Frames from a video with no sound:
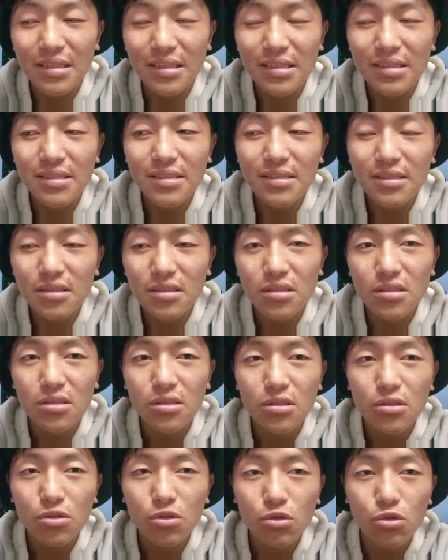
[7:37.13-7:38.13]
is
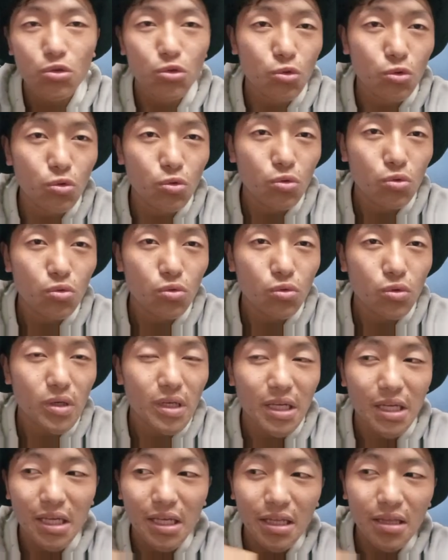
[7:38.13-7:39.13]
2
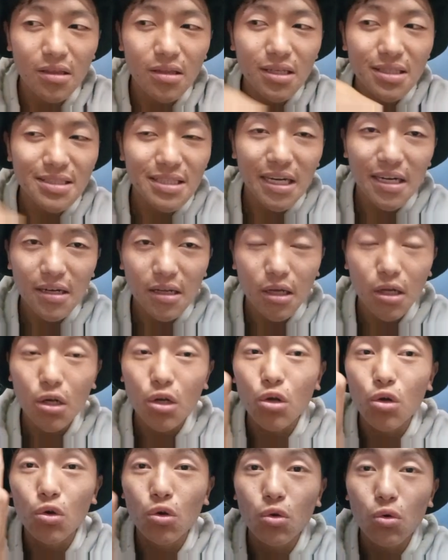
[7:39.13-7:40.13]
in the set,
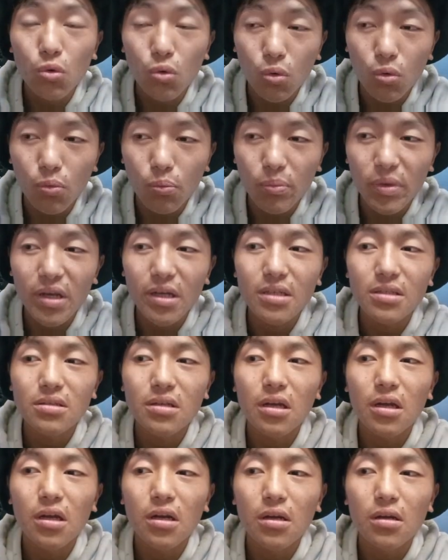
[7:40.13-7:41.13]
no,
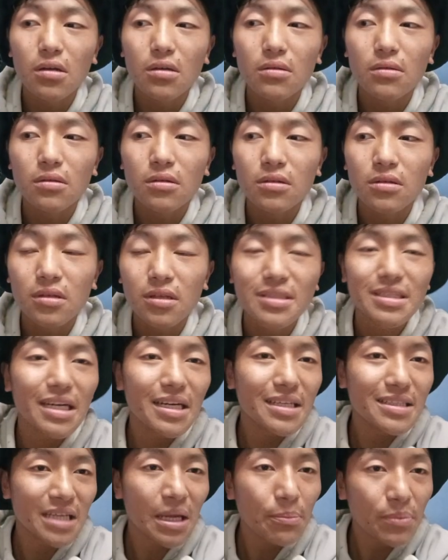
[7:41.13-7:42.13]
because the
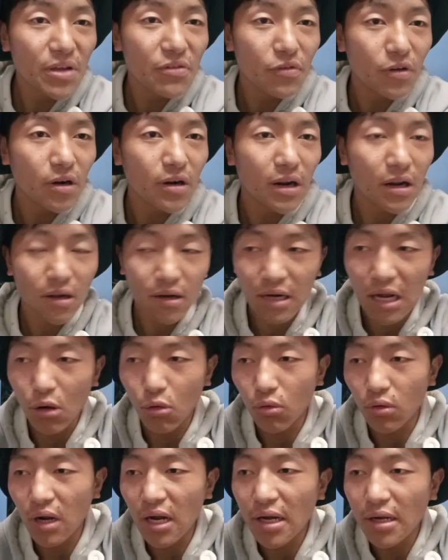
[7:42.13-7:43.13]
set is empty for
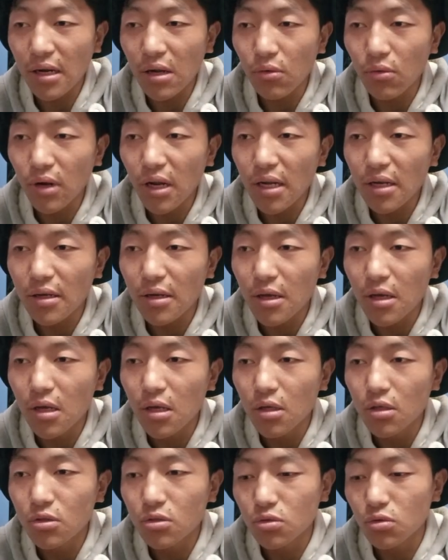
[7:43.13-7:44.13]
now, right?
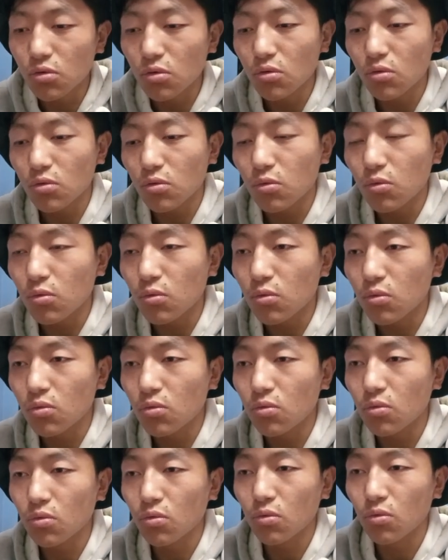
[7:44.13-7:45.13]
So
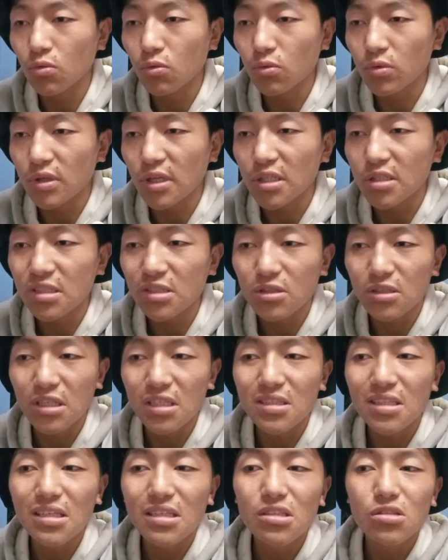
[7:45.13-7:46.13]
this
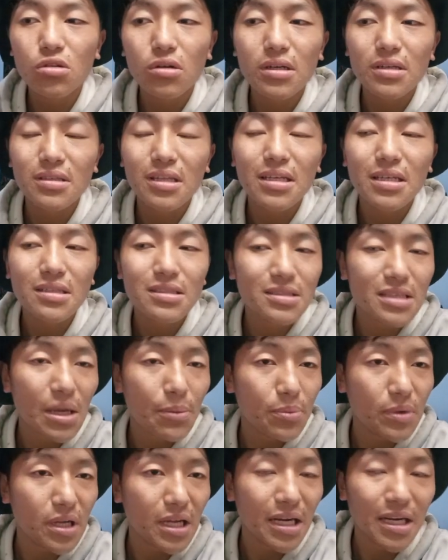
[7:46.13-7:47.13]
is
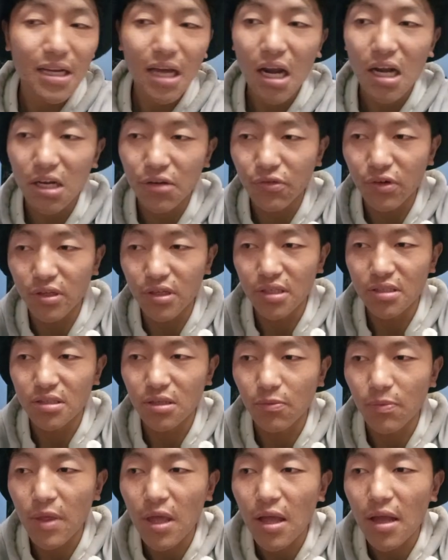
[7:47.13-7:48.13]
skipped entirely for
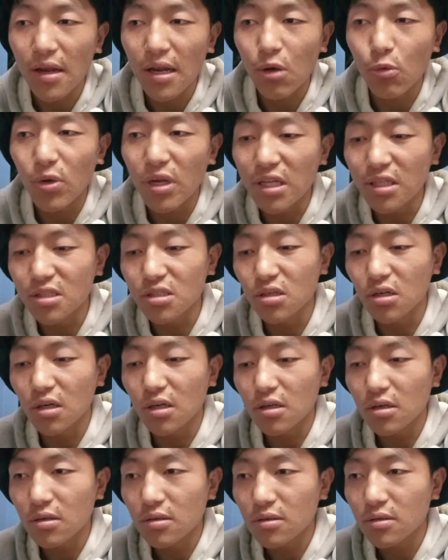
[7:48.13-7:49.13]
this now. Now we
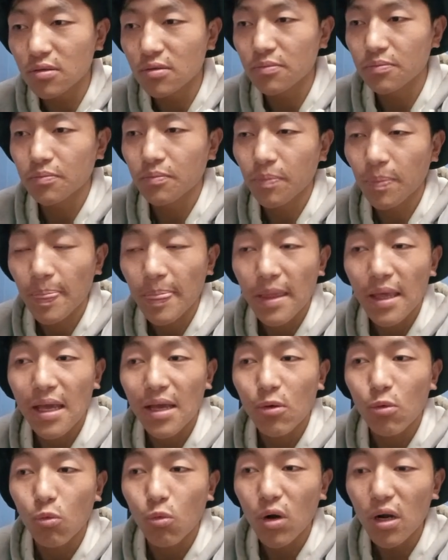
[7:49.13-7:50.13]
insert
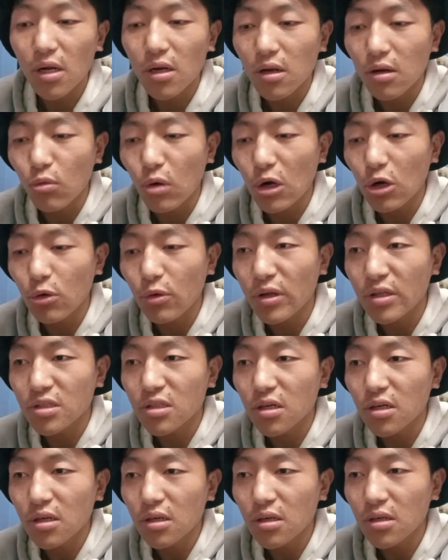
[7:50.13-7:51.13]
what do we
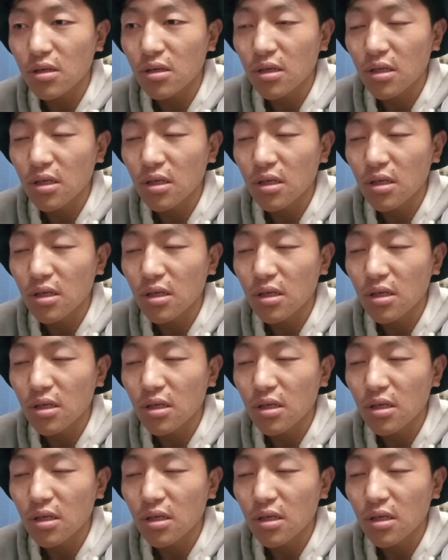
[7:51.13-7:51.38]
insert?